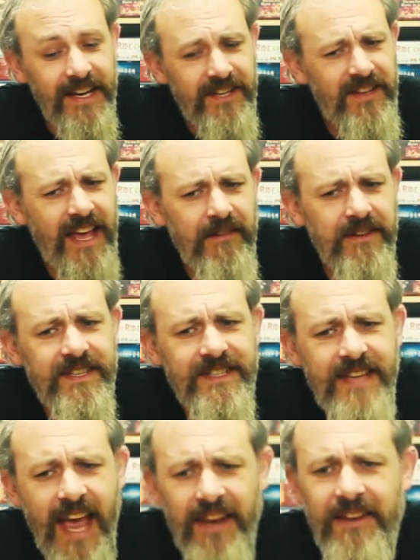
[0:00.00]
So there is
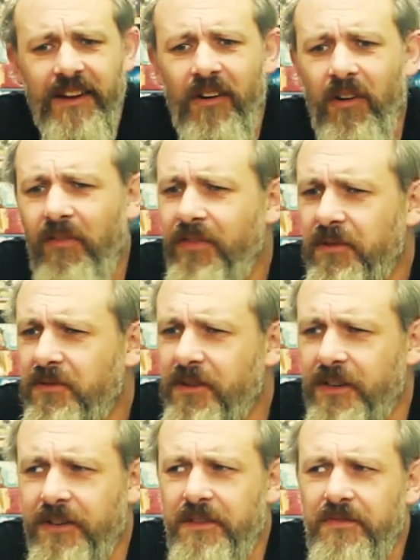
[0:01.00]
ten of the
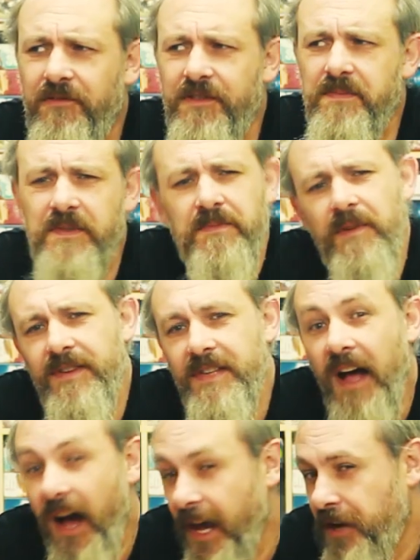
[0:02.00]
alternative Christmas movies
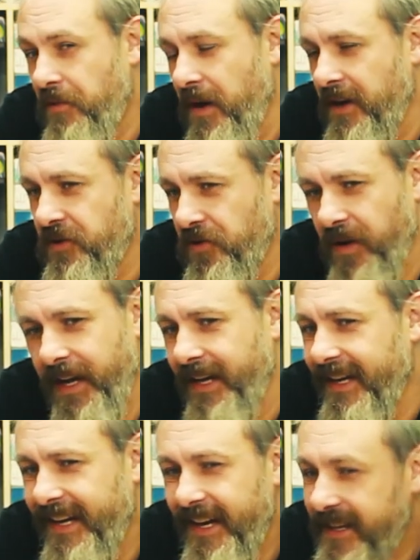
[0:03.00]
that I quite
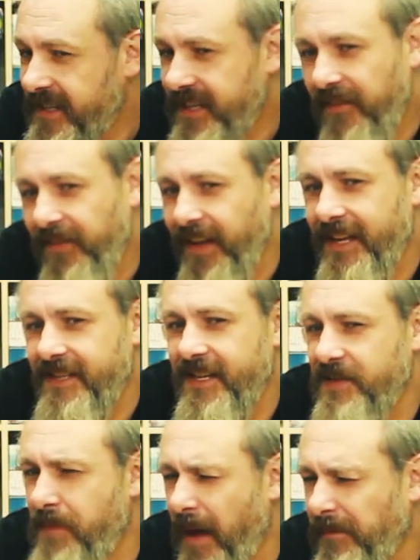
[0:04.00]
enjoy. Stuff like Kiss
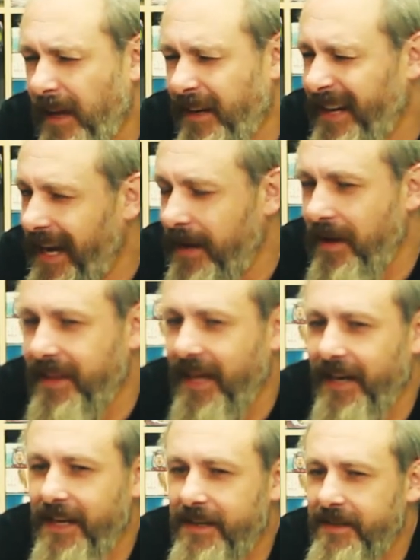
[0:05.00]
Kiss Bang Bang nearly made
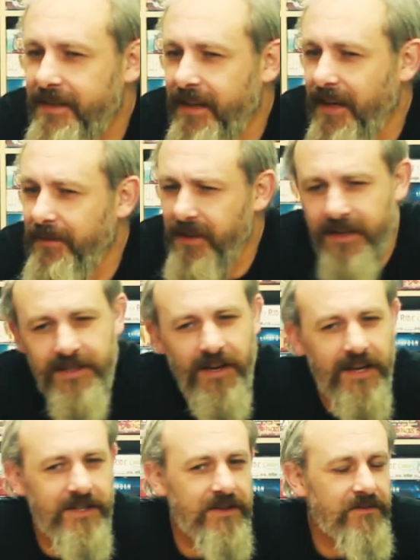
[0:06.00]
that list. Um, nice
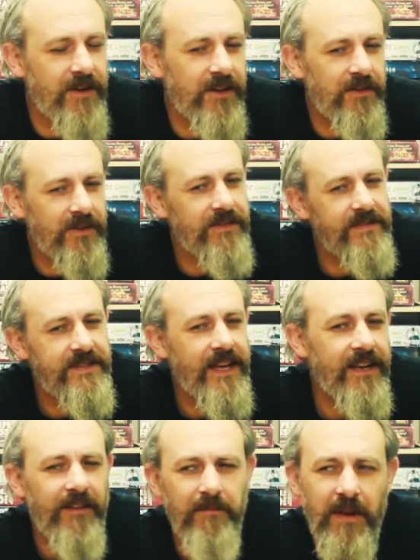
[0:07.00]
Guys is quite good, as I
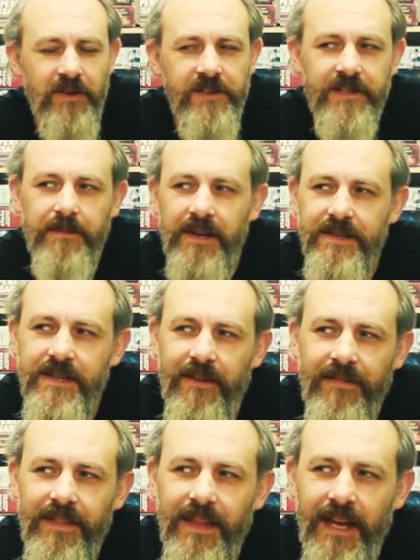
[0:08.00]
said. I've mentioned some other
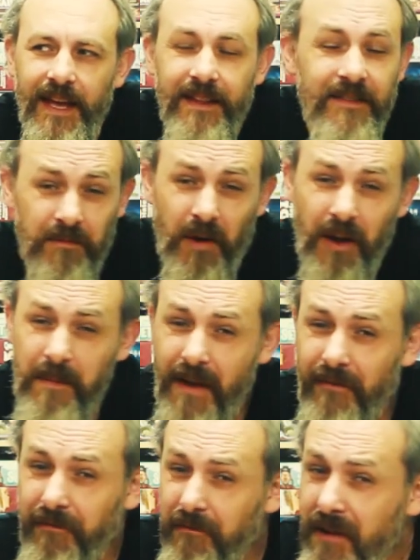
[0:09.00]
stuff in there. Even My
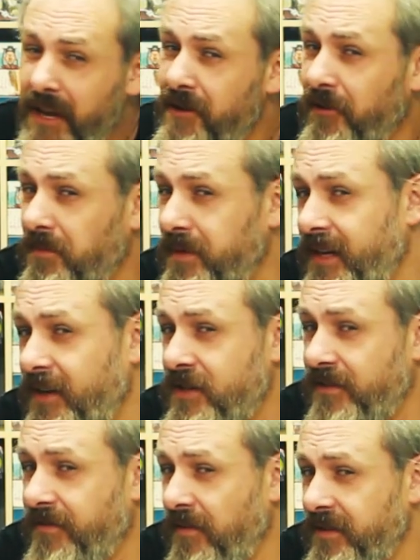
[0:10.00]
Man Free you could
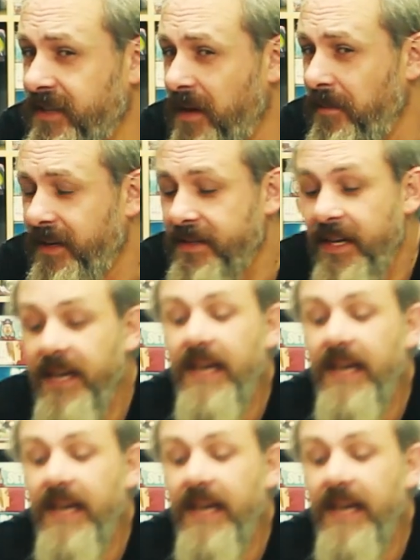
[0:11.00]
potentially throw into that mix.